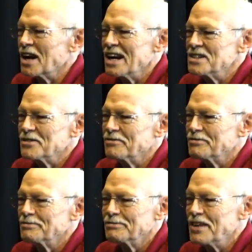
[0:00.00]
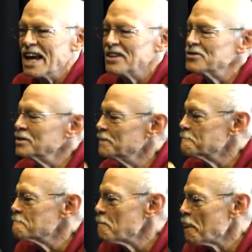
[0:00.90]
kinds of things.
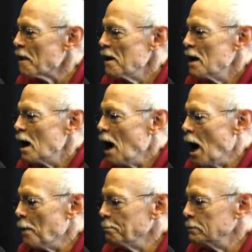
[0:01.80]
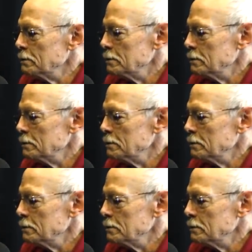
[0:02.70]
Um,